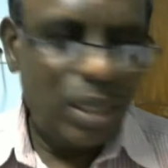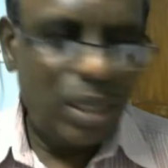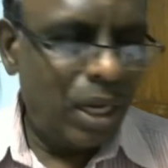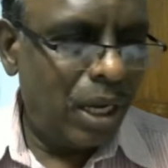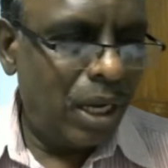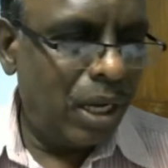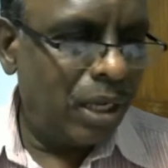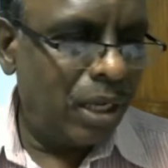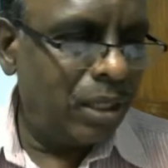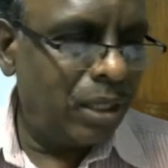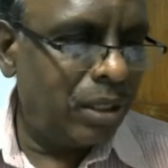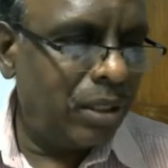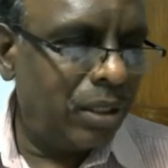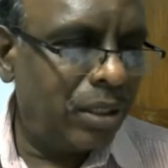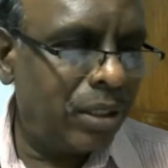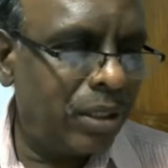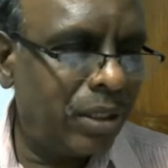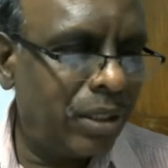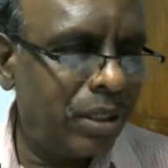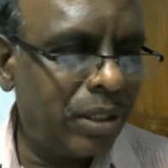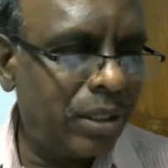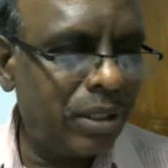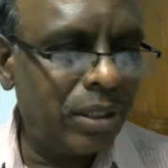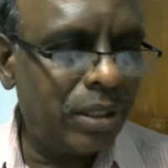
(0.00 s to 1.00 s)
And
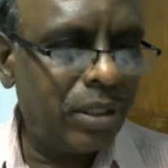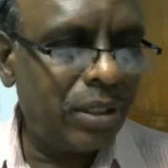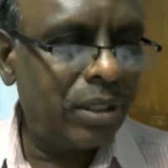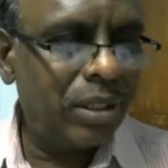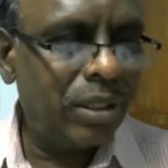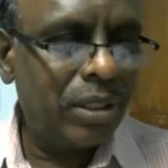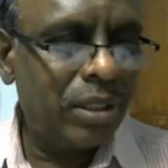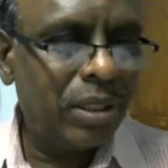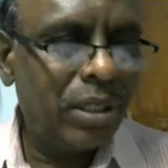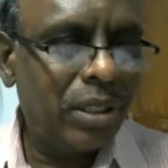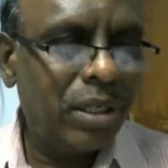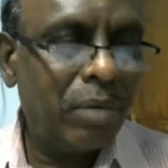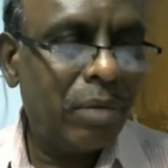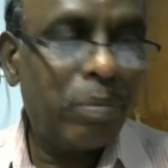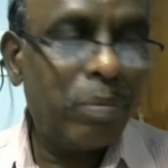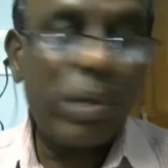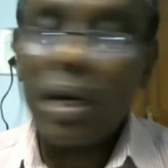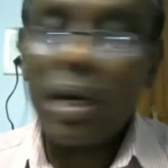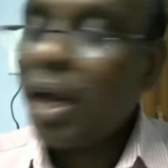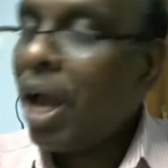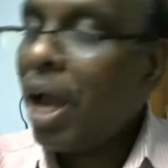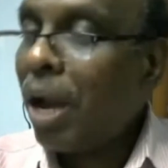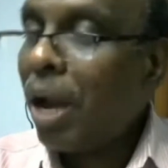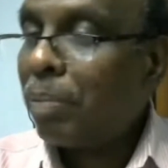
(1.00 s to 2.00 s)

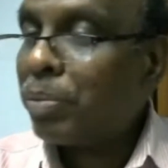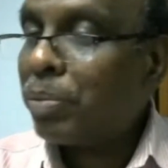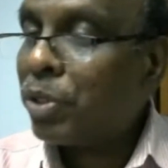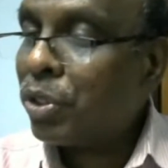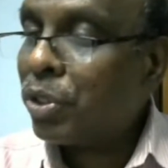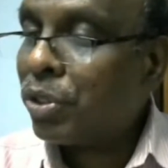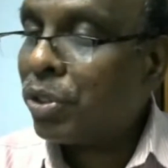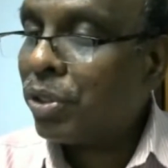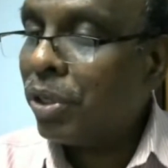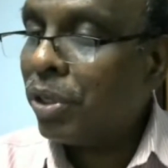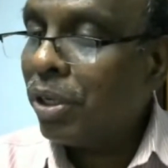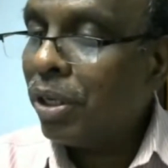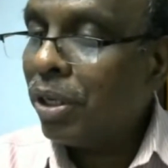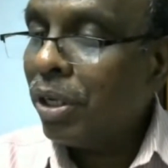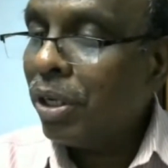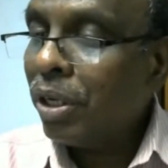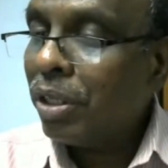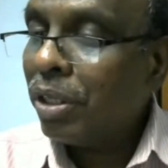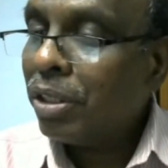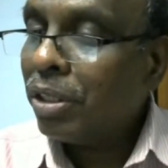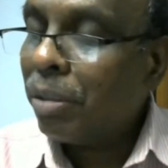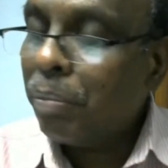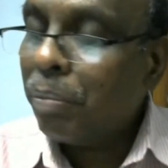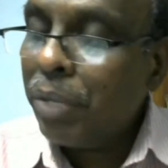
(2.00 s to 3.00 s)
perhaps
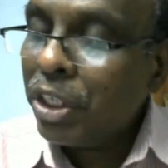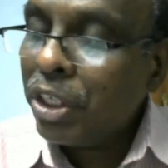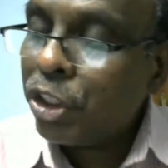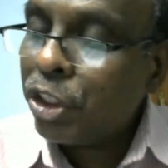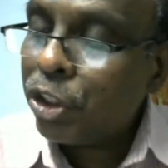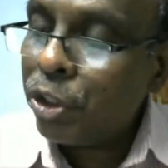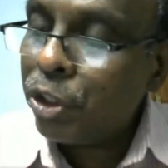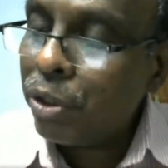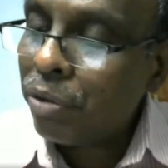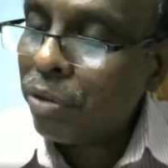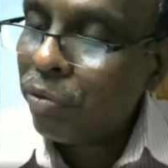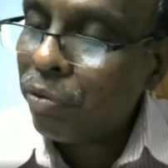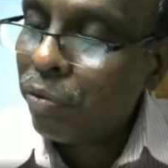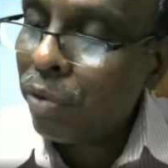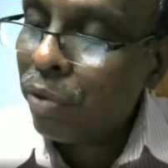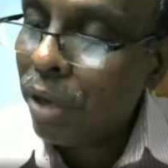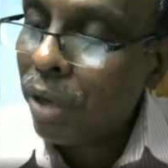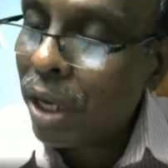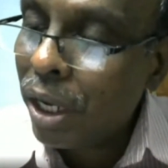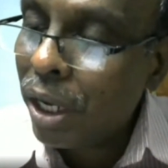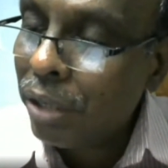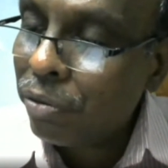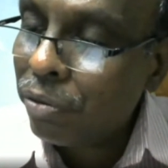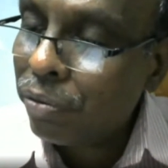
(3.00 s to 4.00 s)
the mission of
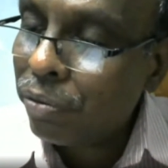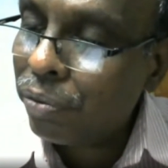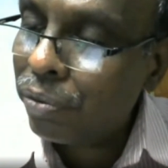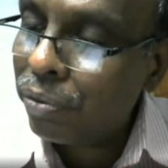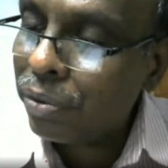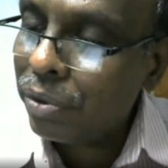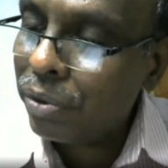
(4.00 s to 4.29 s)
life